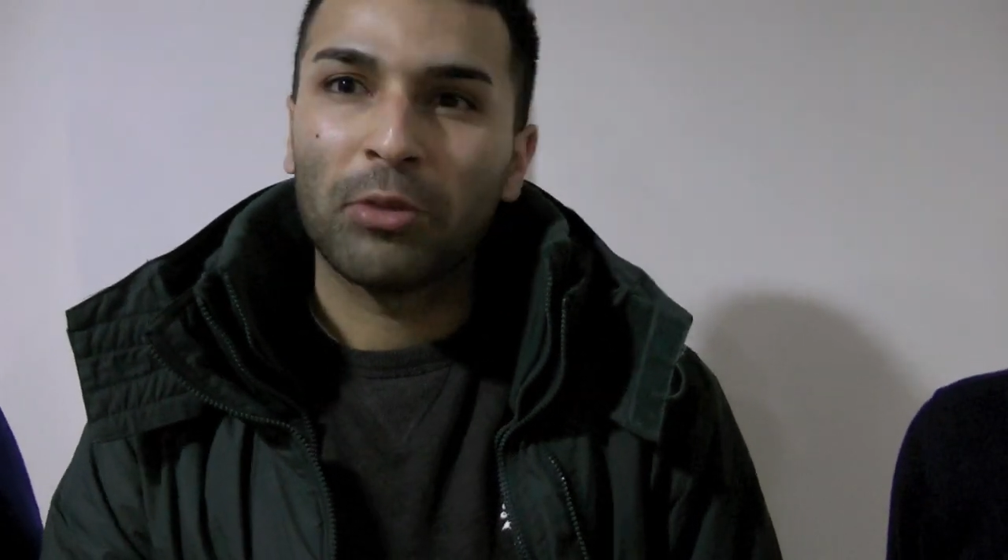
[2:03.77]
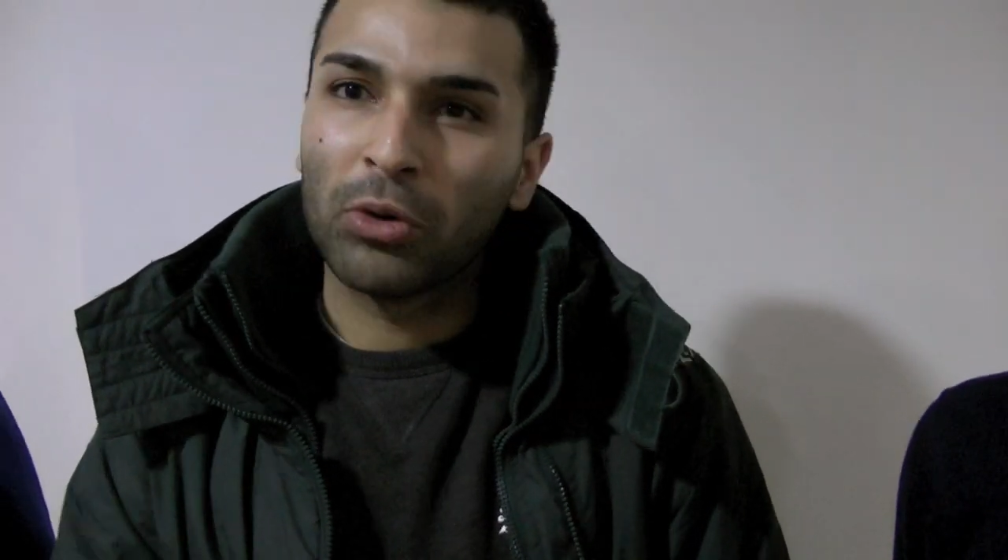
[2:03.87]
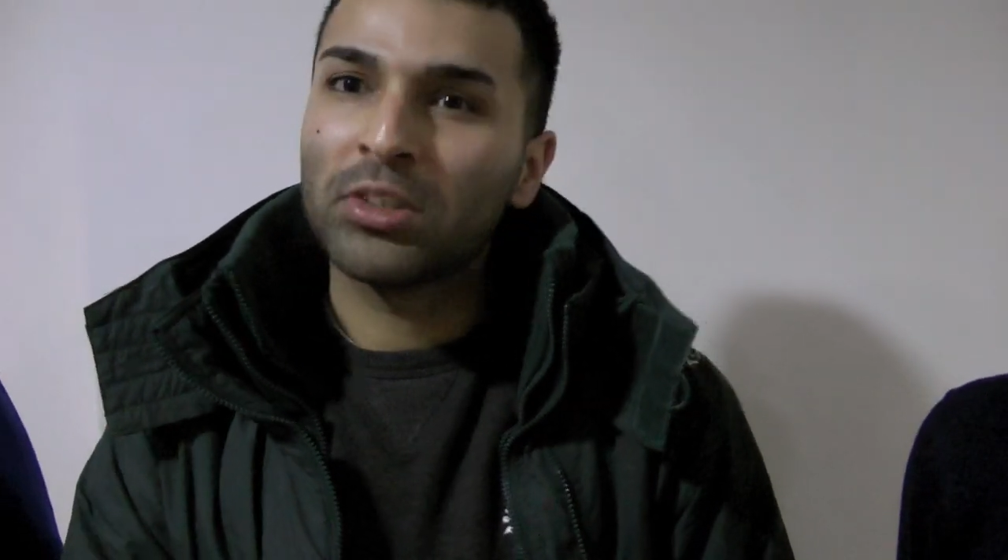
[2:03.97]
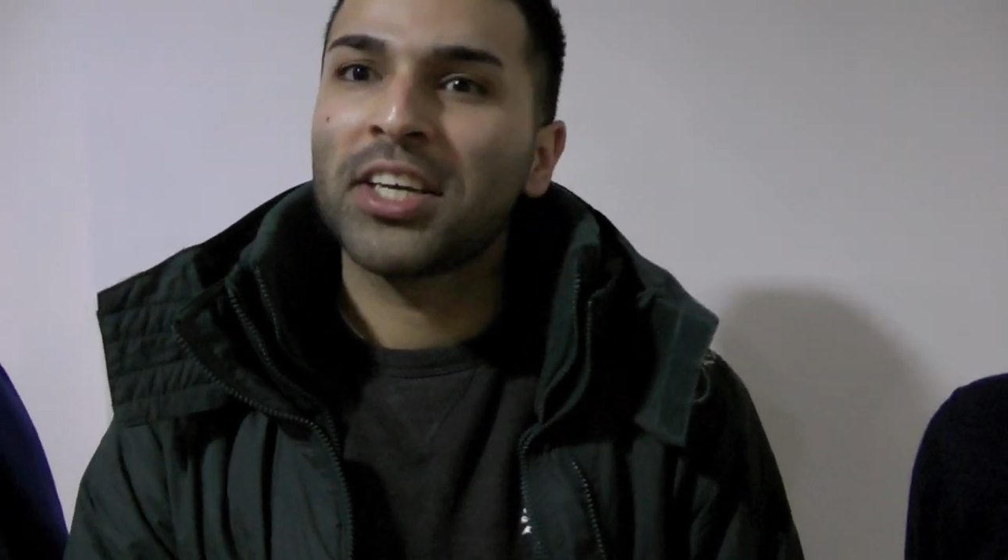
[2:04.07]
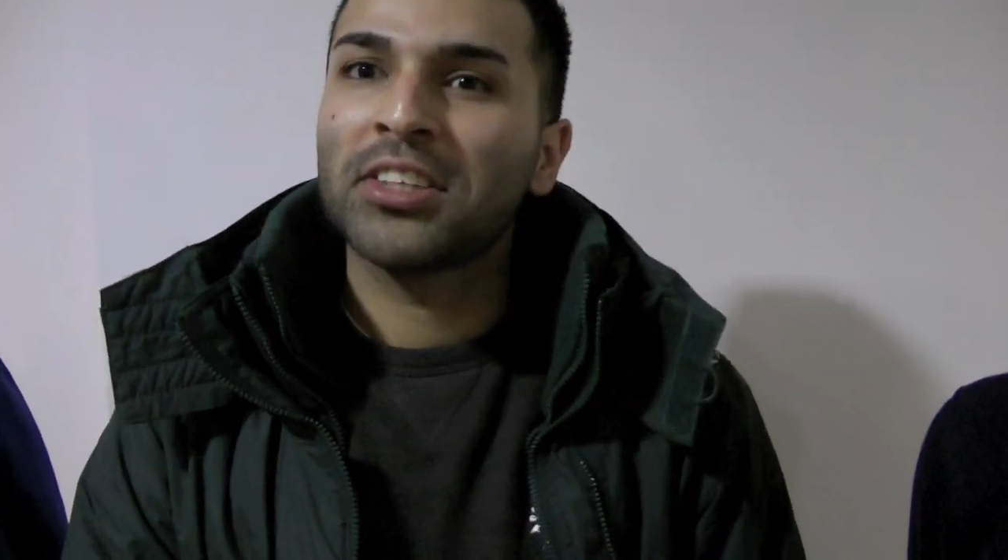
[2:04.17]
we
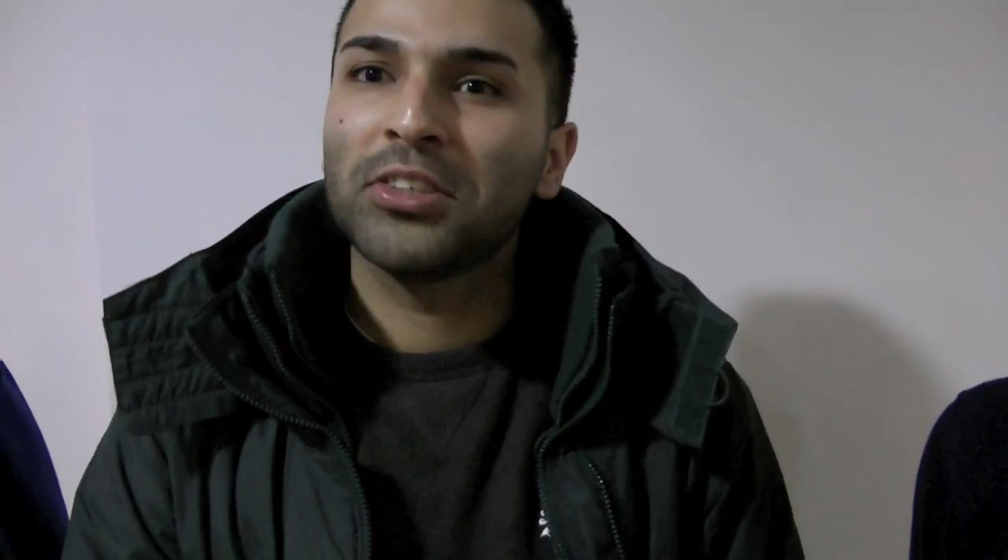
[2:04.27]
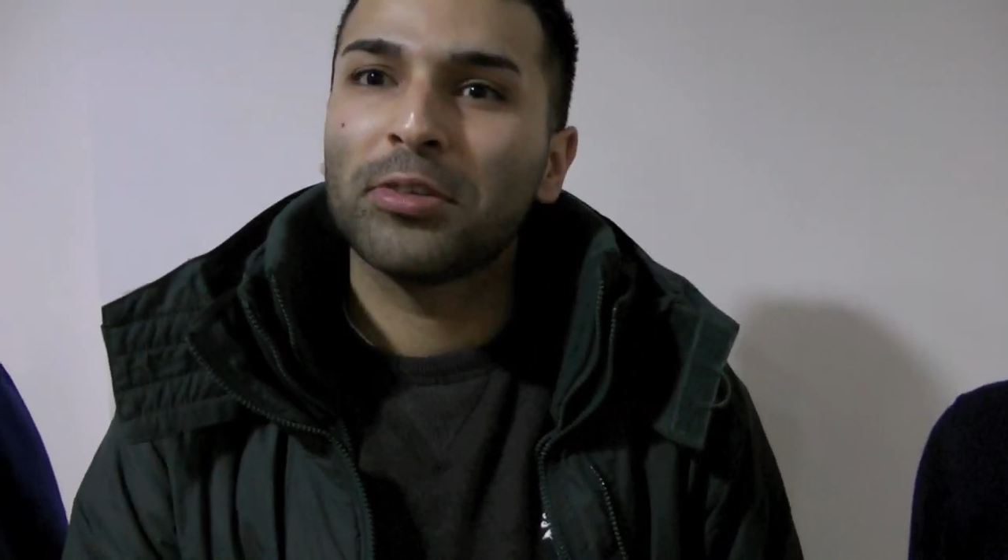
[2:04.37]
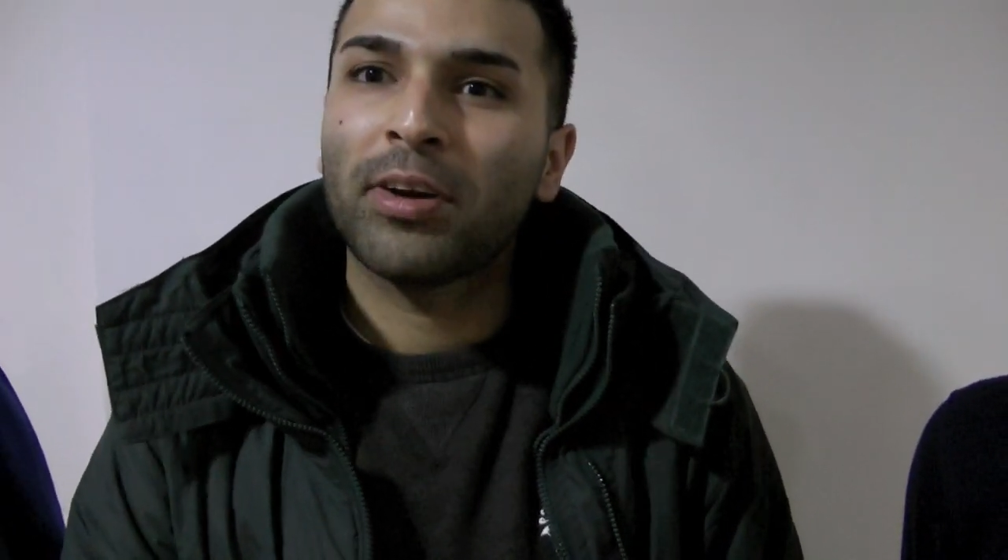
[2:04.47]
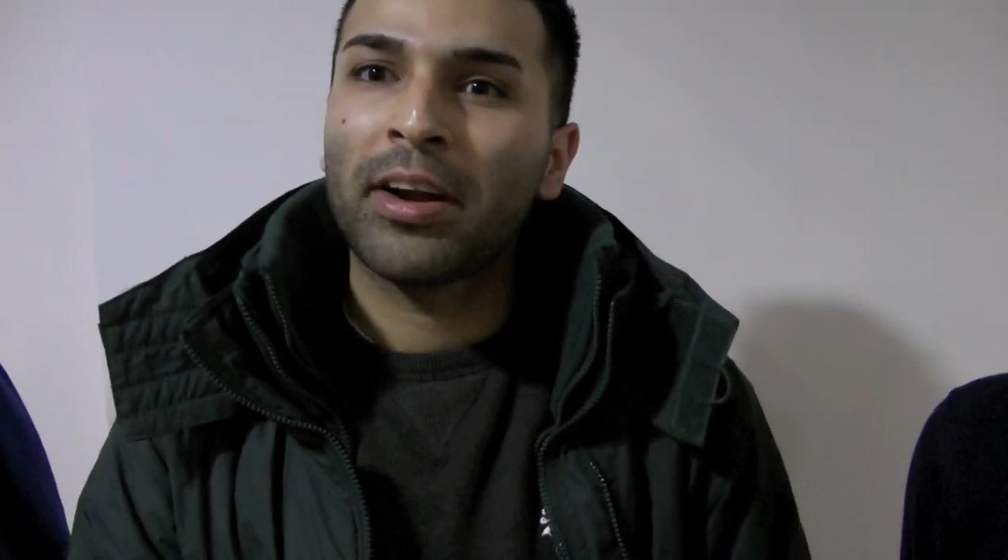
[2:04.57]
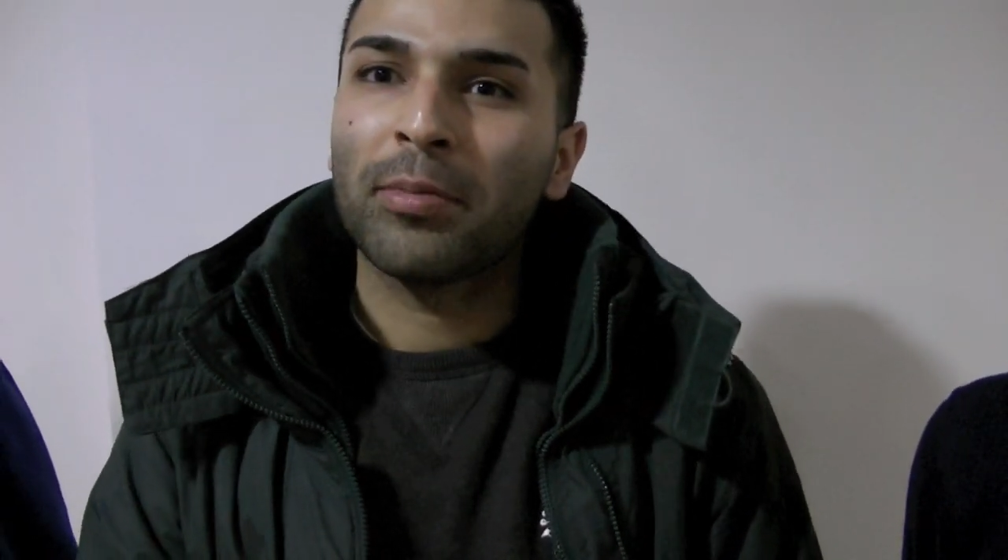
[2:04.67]
always get to the
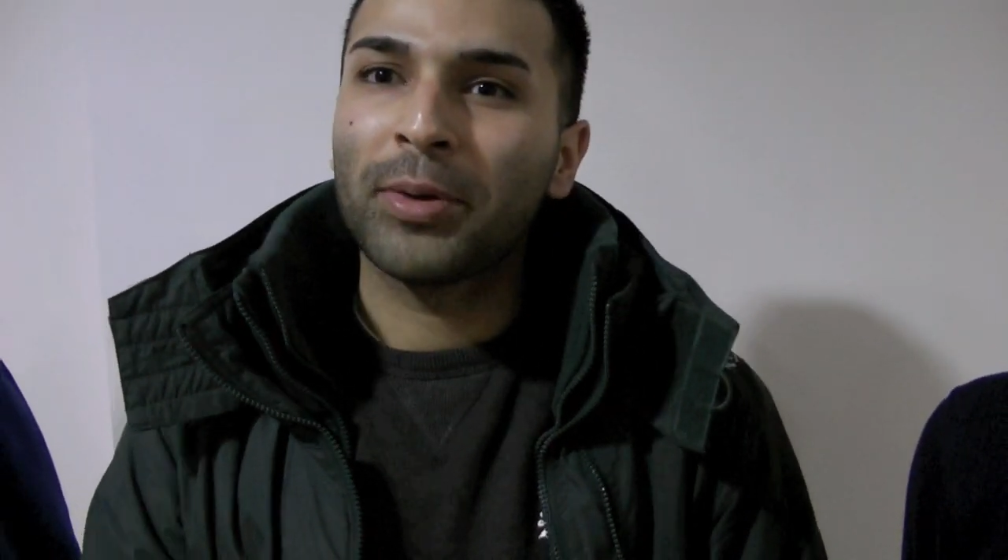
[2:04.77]
final,